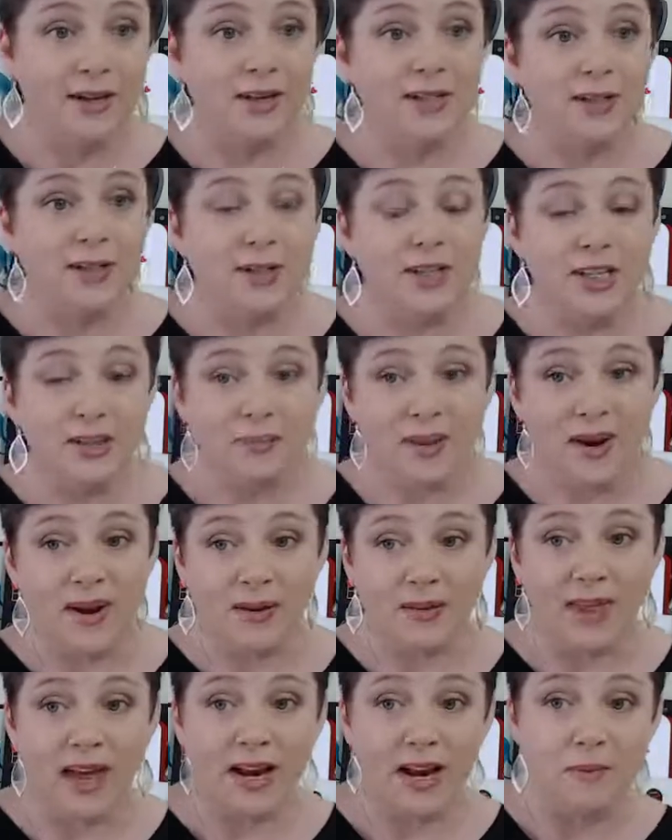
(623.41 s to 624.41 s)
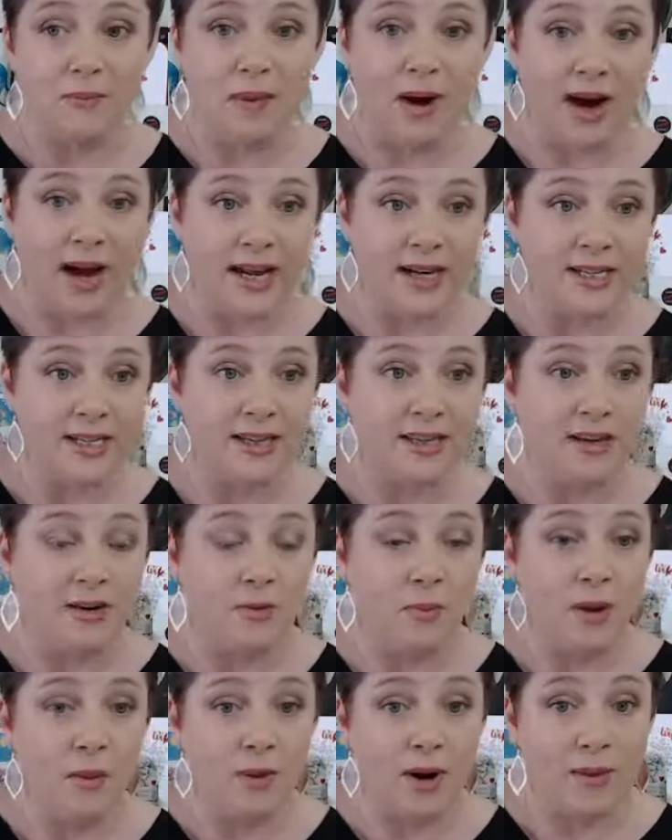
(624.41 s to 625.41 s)
So just bear that in mind,
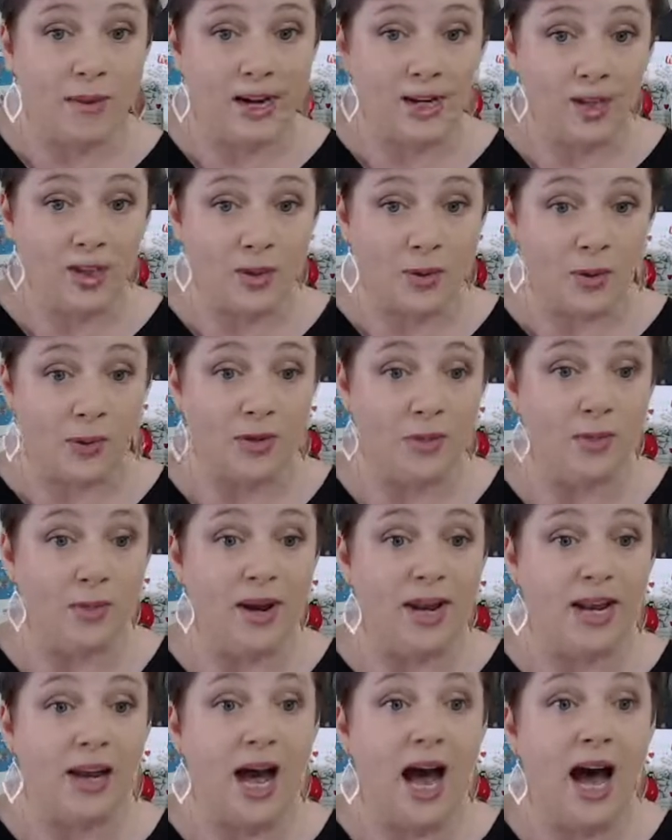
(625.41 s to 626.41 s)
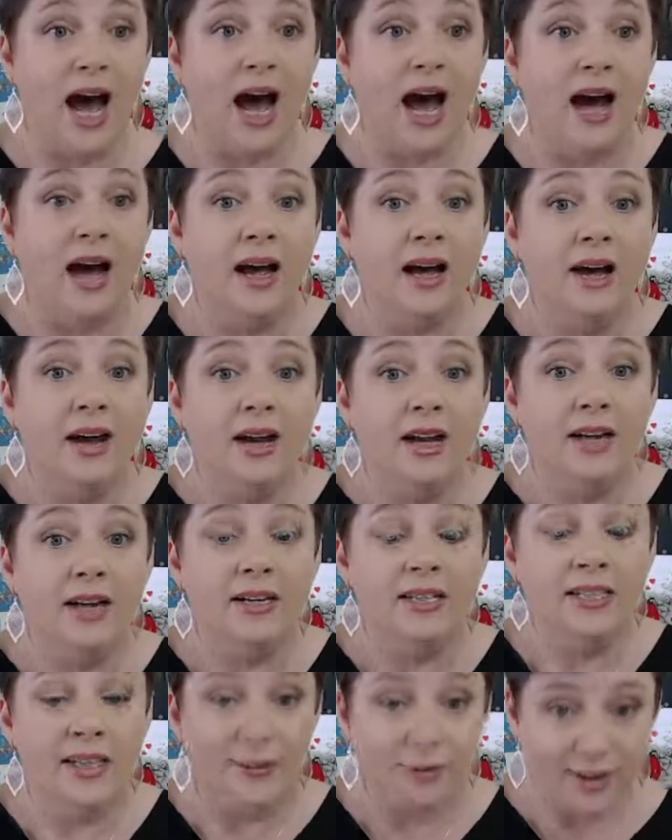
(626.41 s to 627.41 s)
that we want to make sure that we are
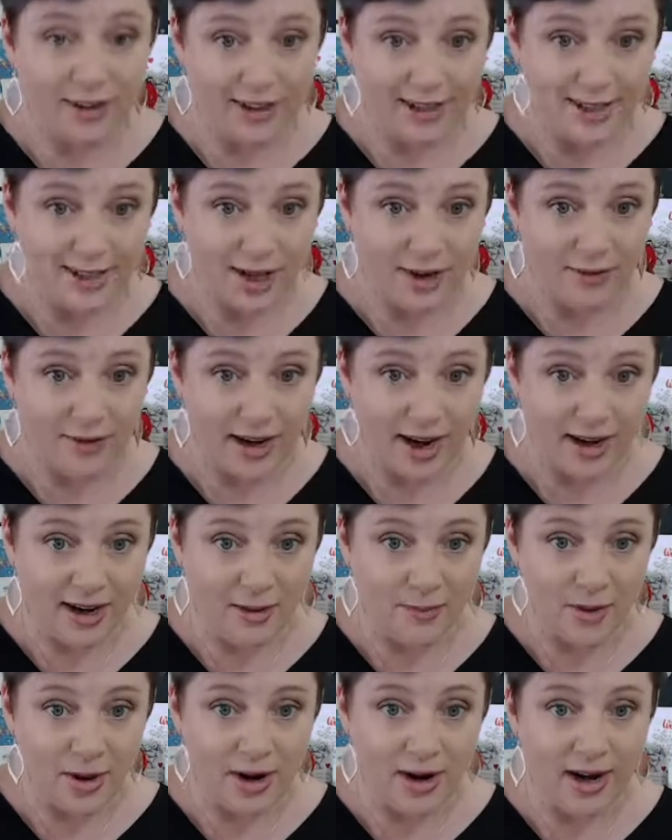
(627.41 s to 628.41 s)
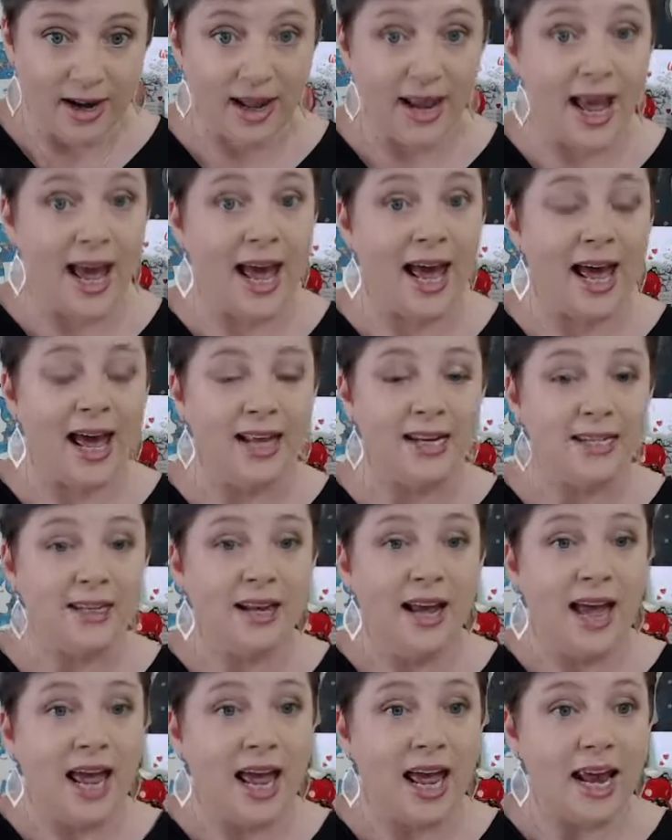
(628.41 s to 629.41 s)
definitely serving our community and
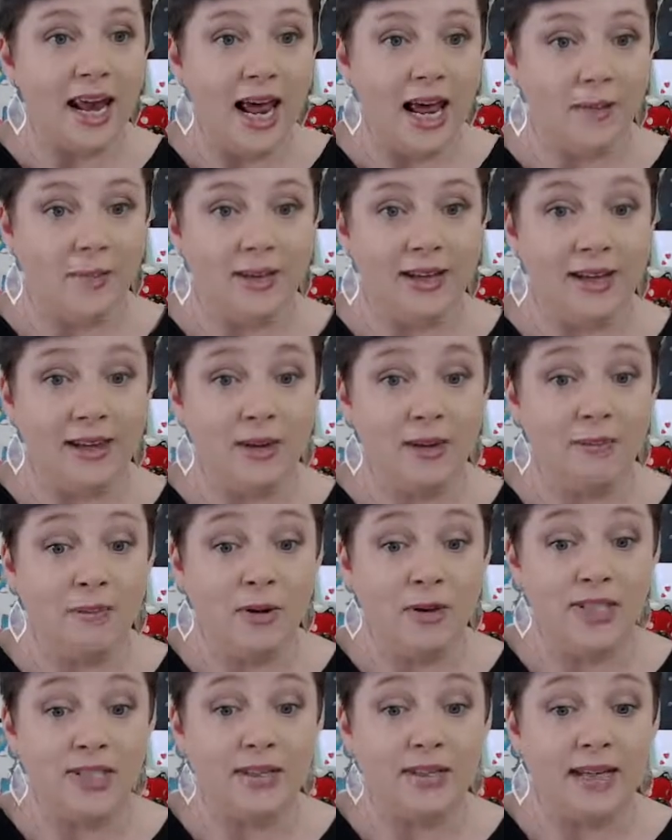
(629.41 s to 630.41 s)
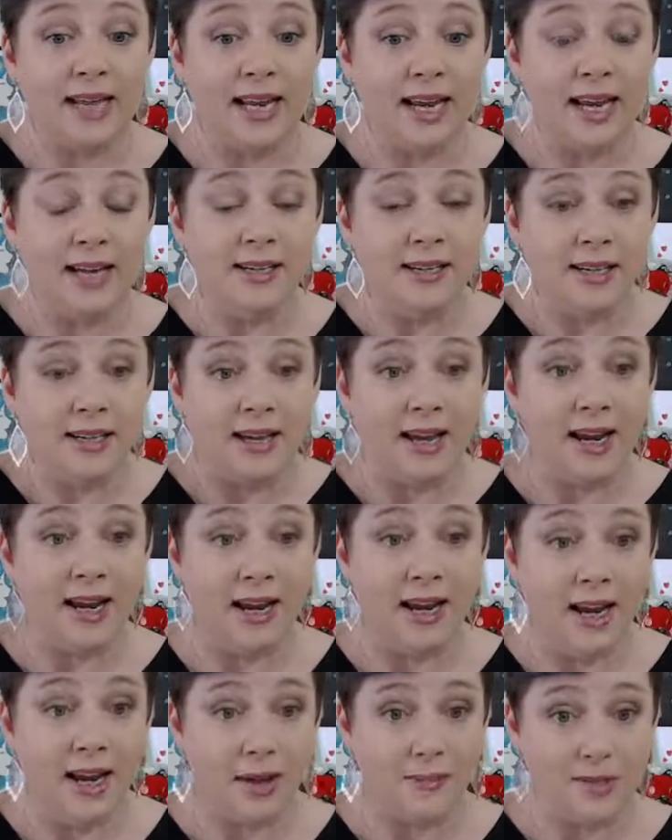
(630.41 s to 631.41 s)
enabling the most leads that
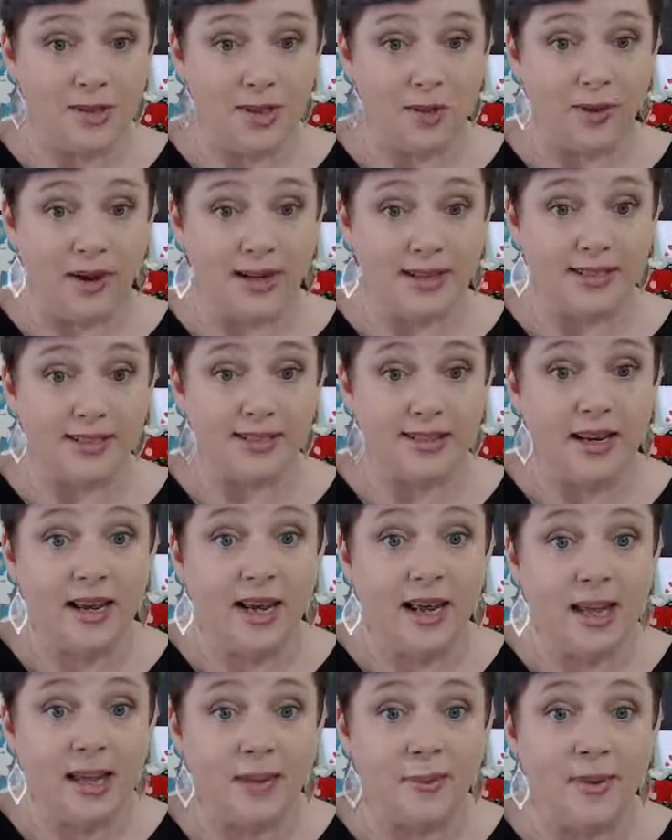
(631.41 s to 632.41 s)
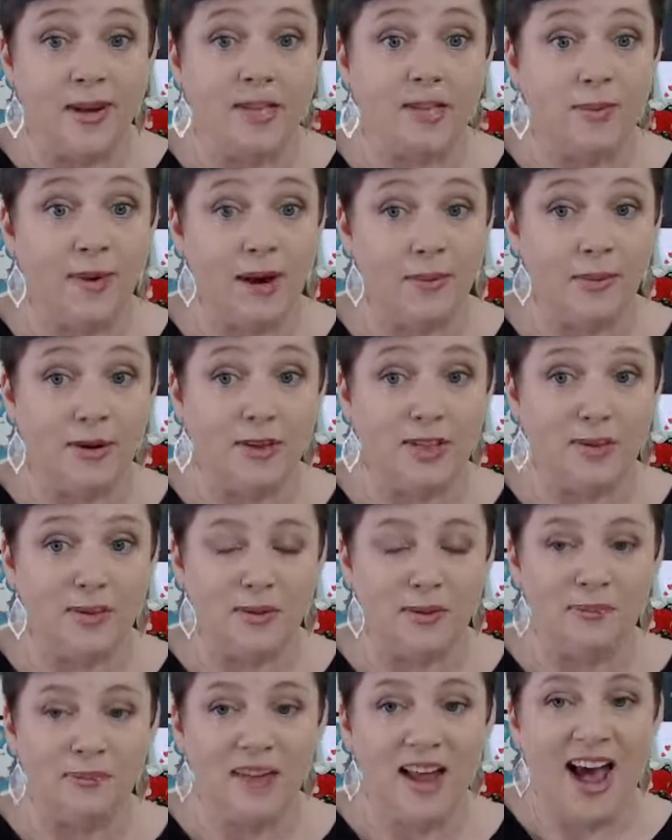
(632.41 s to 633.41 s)
can come to us in the best way
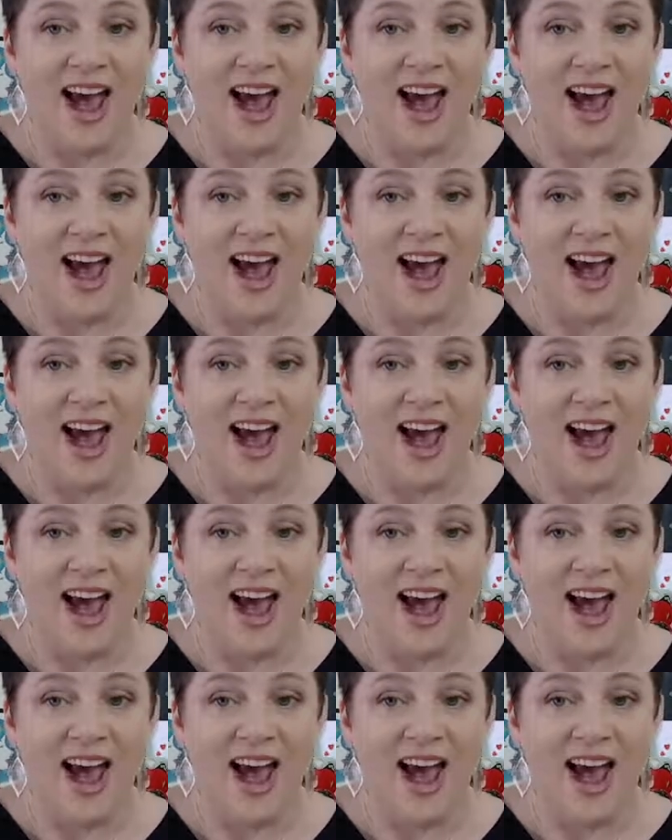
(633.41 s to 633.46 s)
possible.